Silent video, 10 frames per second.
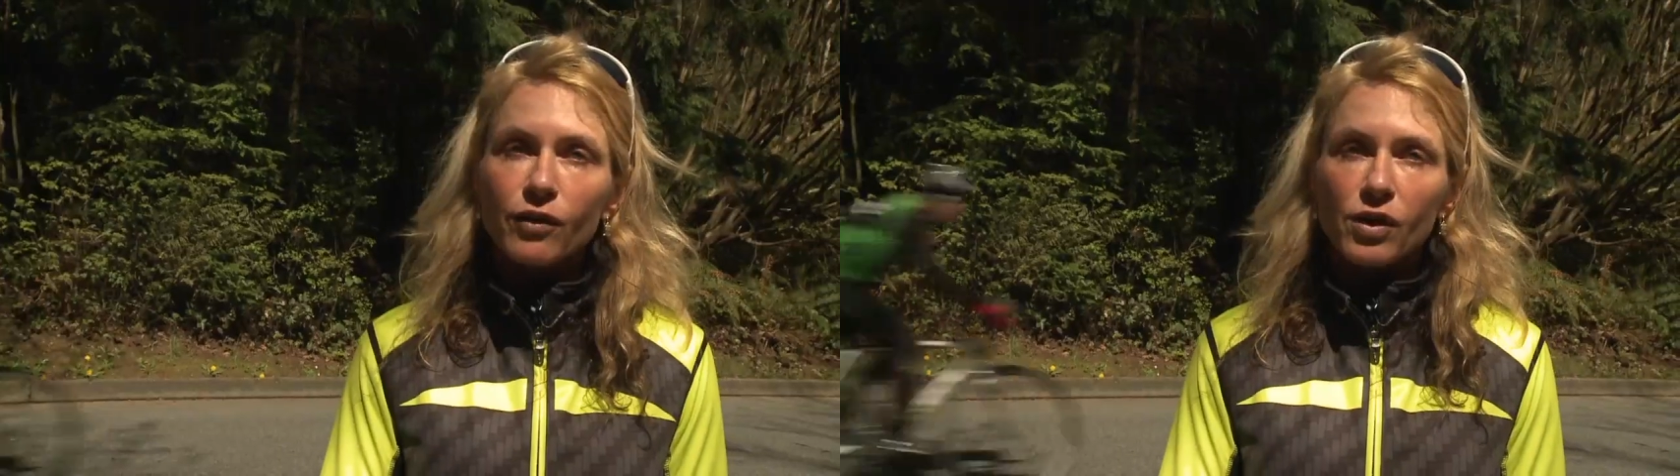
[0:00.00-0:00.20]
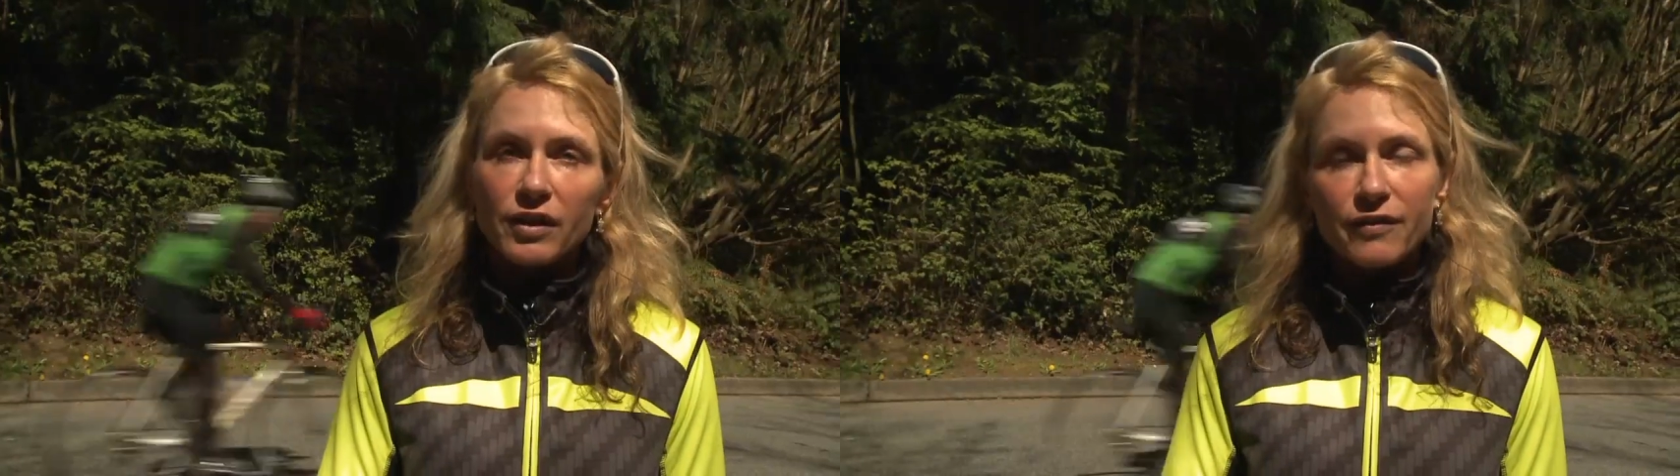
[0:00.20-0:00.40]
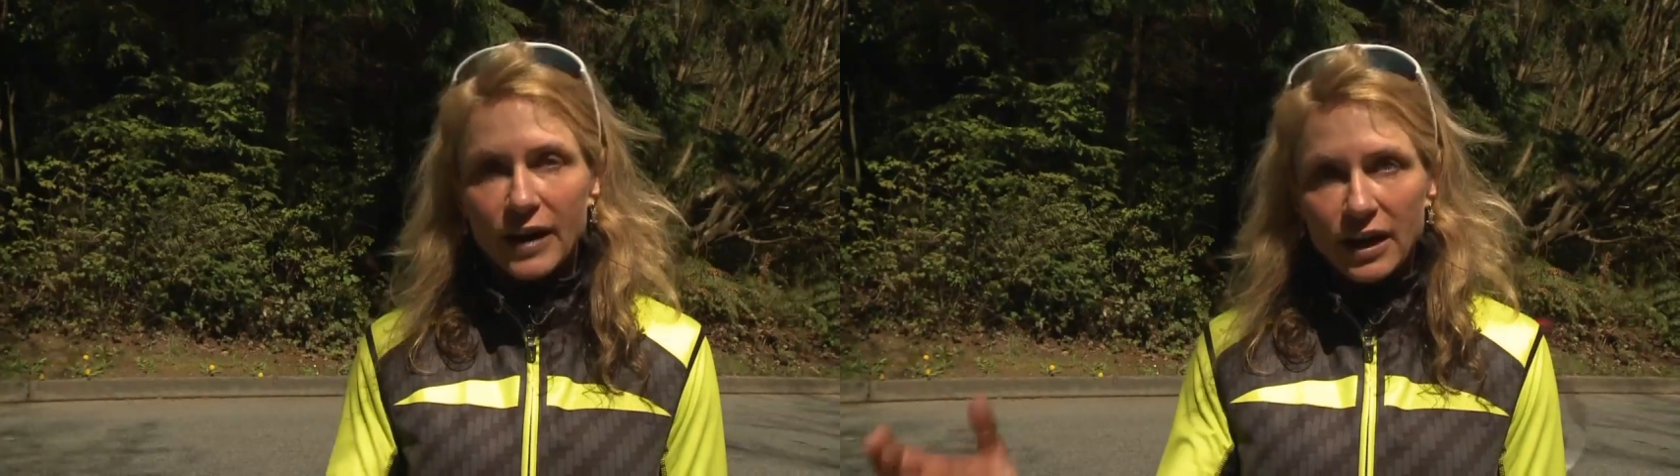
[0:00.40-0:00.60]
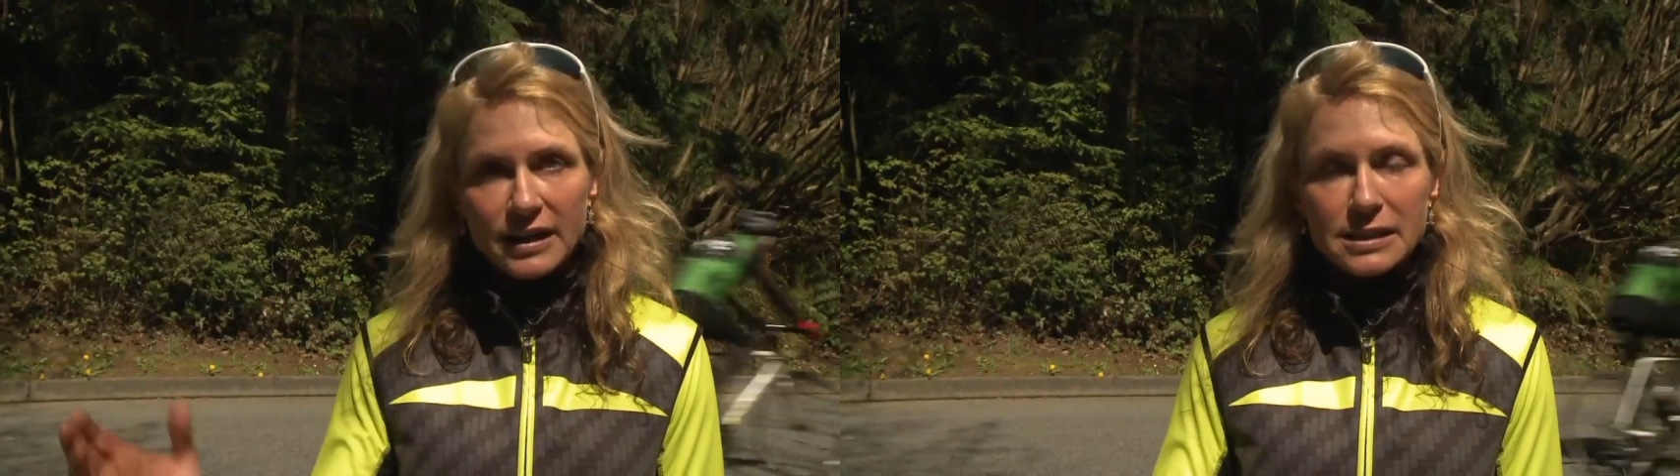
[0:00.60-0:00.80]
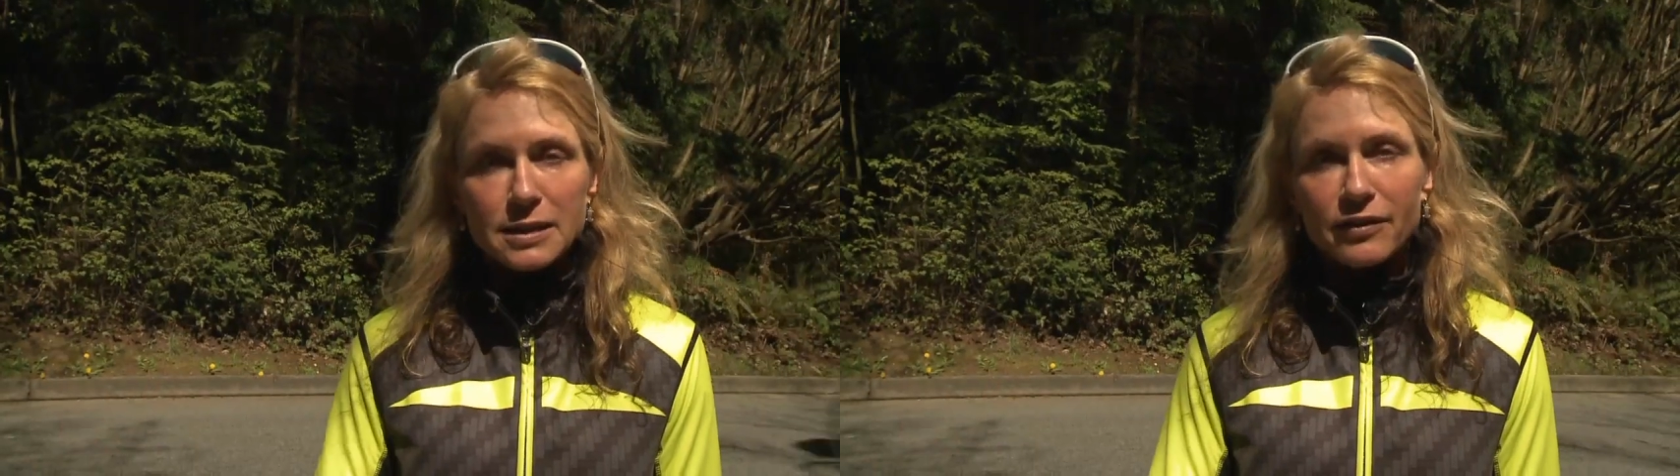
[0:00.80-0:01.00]
for the
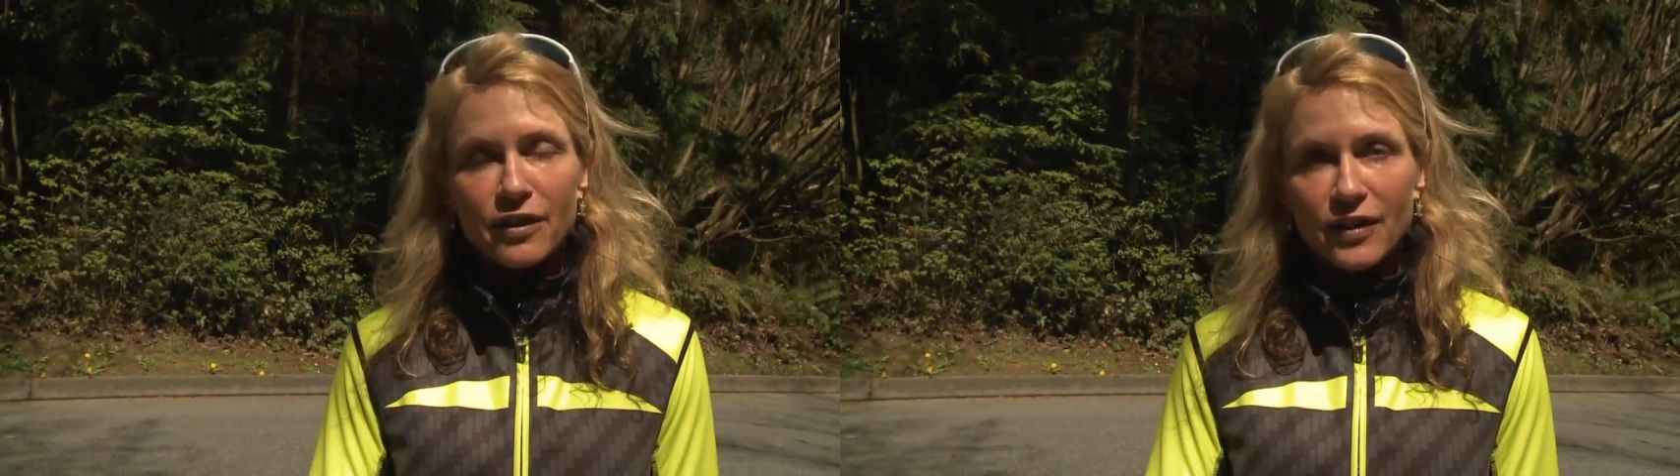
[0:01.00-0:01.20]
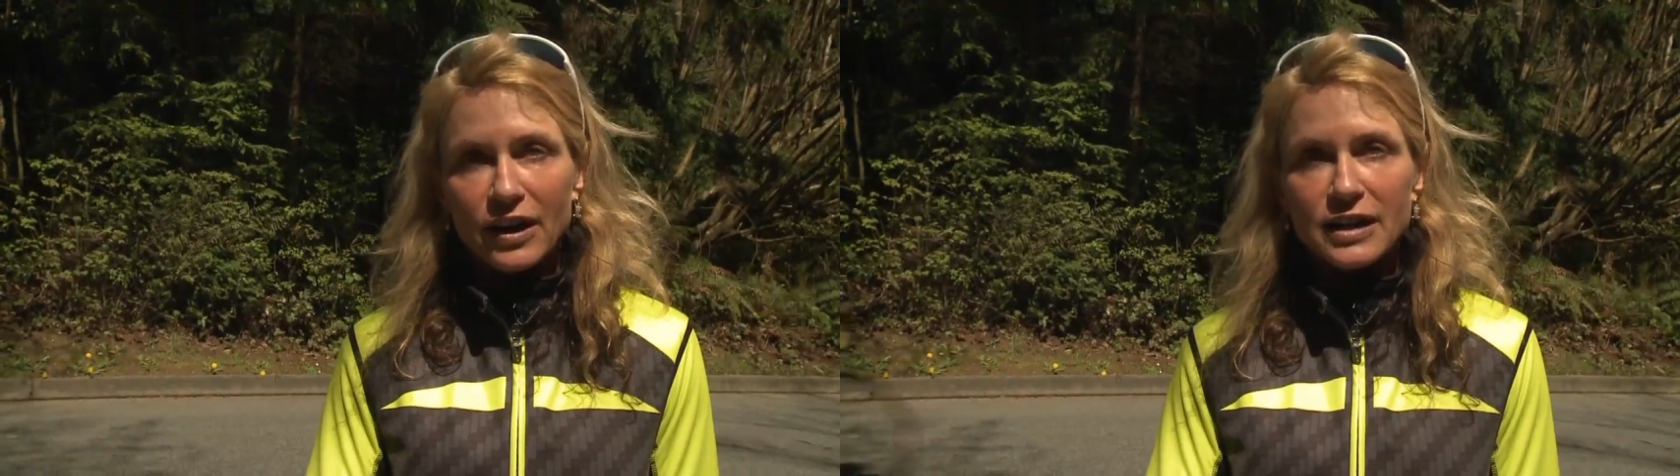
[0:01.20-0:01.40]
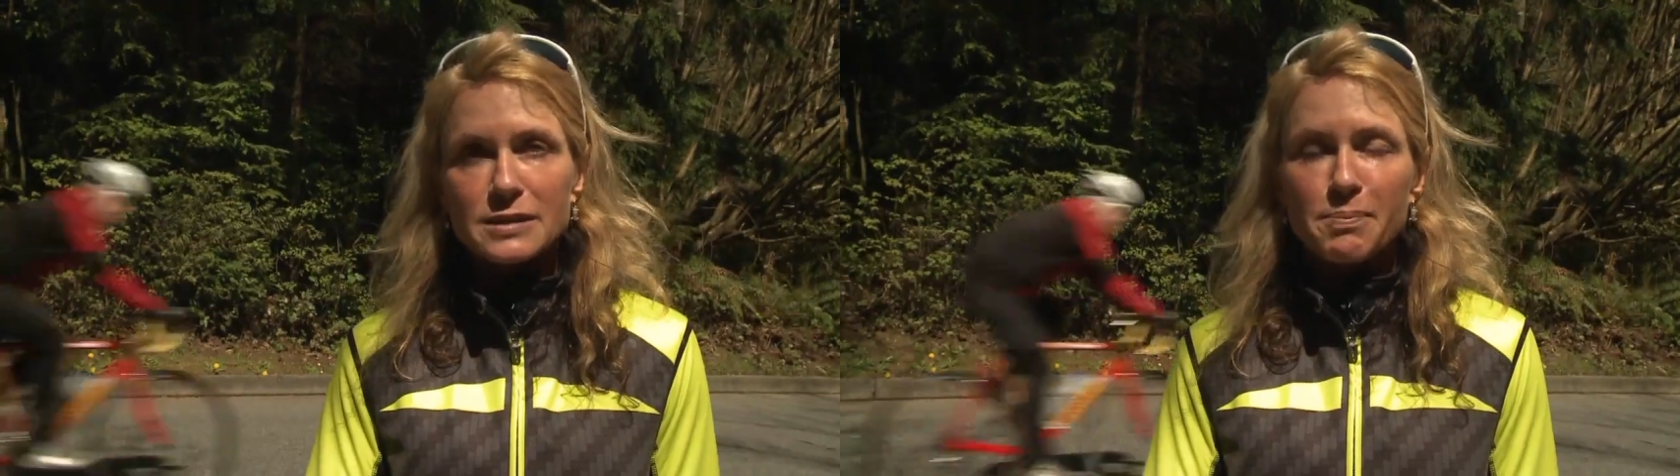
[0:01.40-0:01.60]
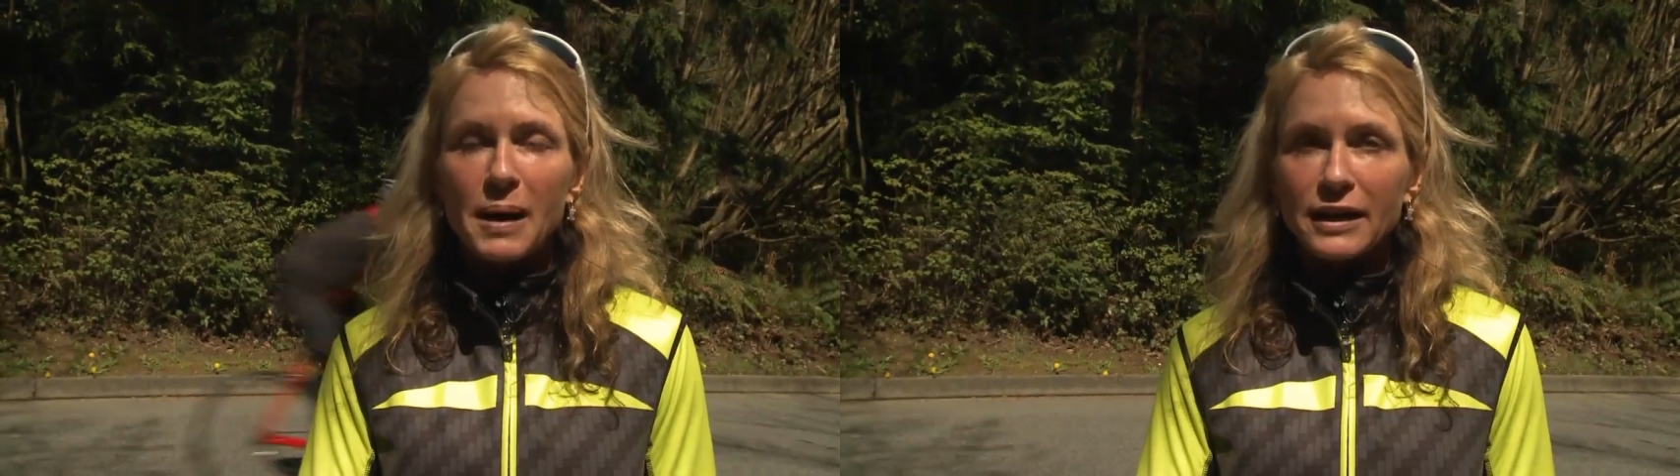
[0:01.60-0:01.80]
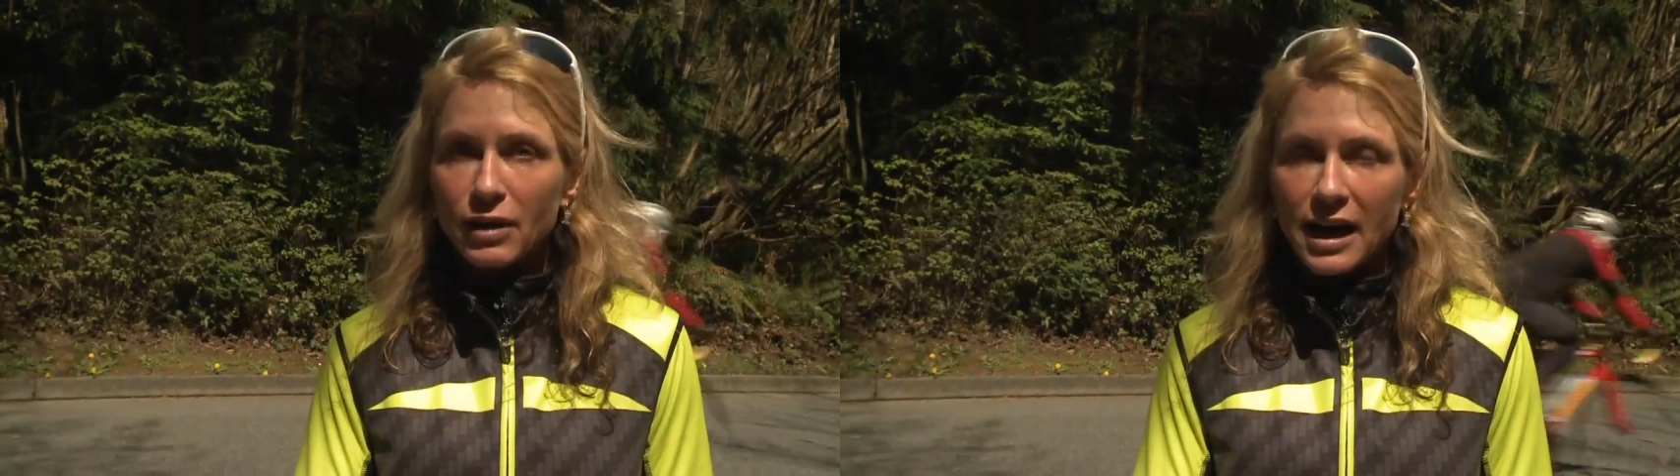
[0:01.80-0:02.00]
various
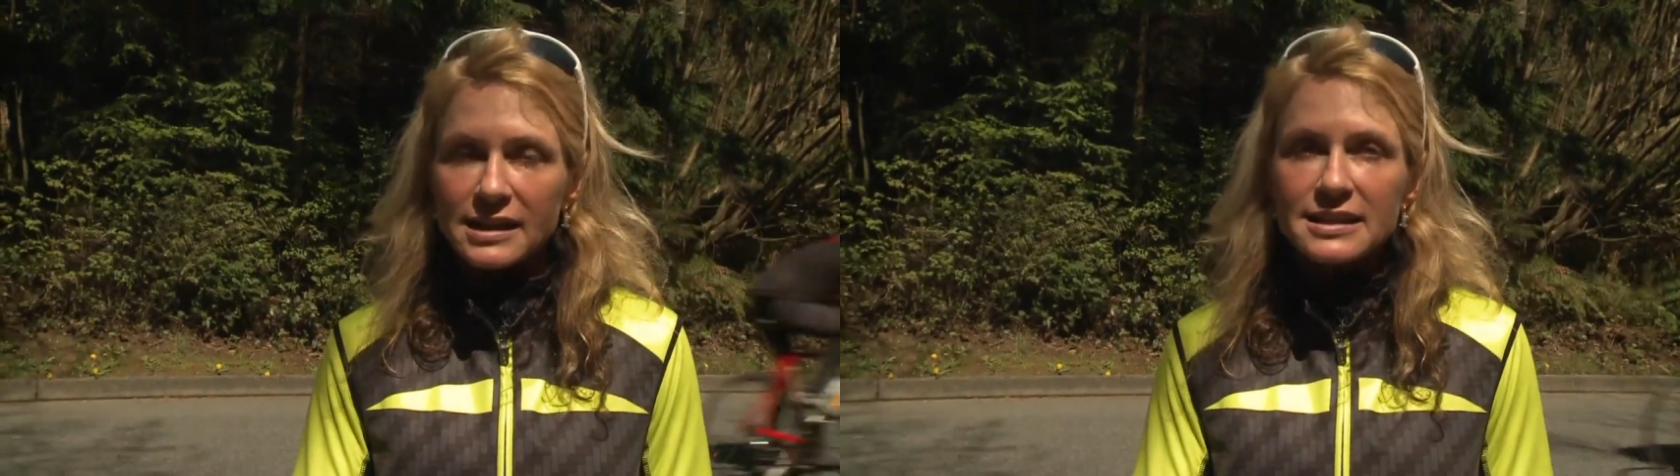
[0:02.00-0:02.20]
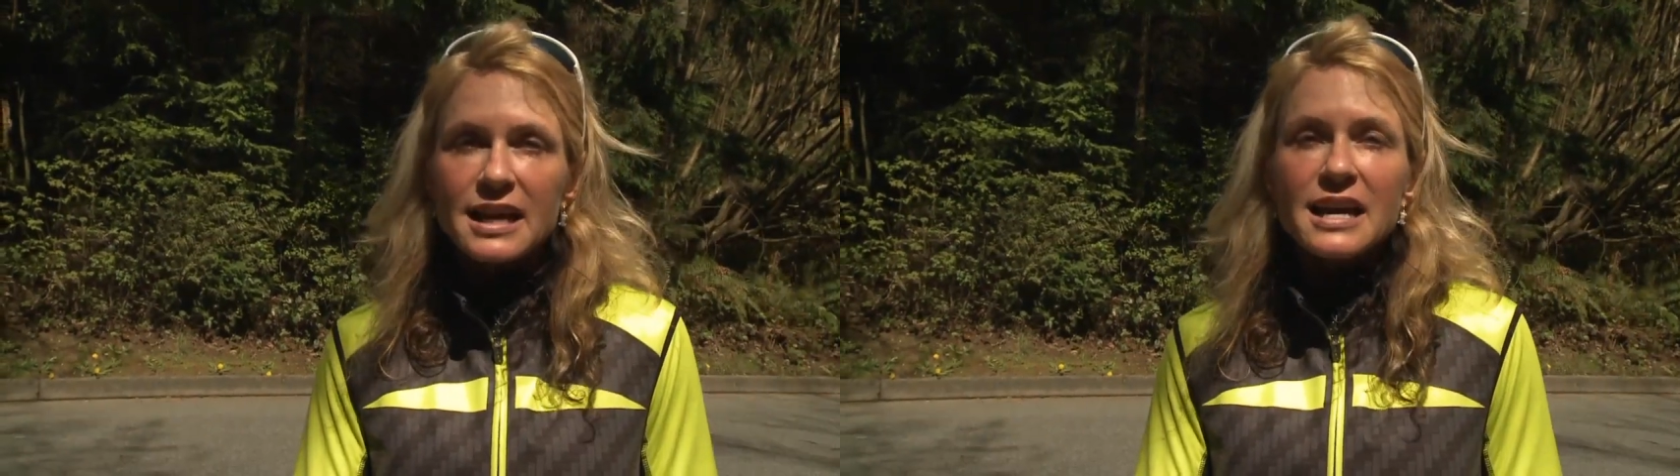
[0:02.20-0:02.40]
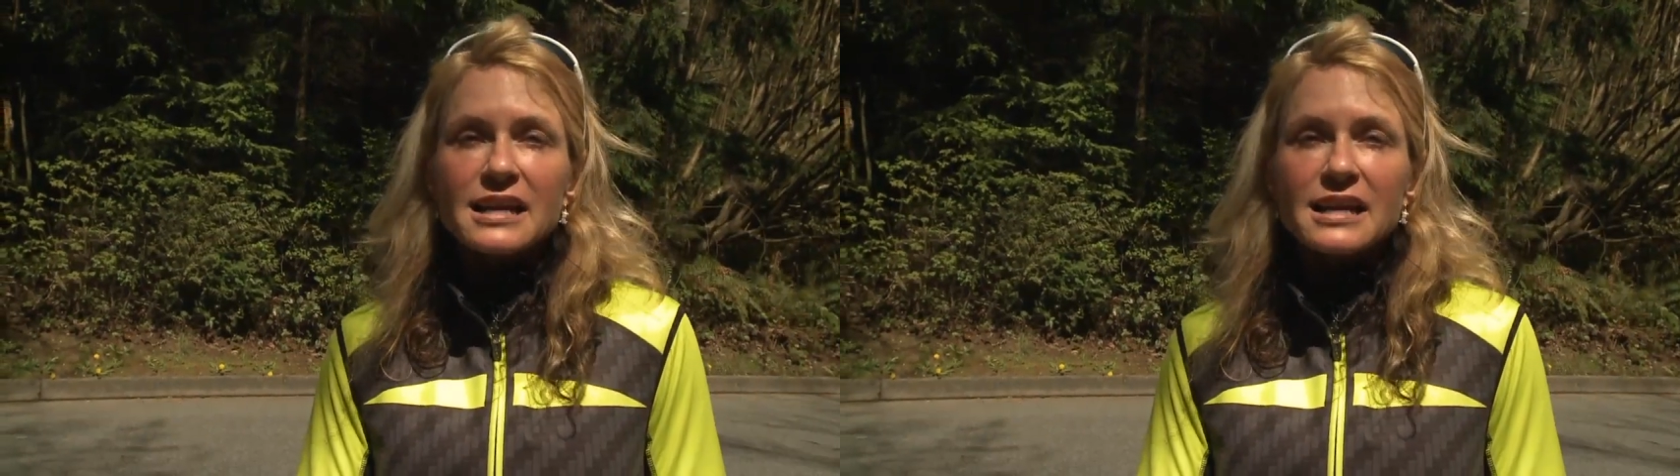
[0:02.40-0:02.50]
bike rides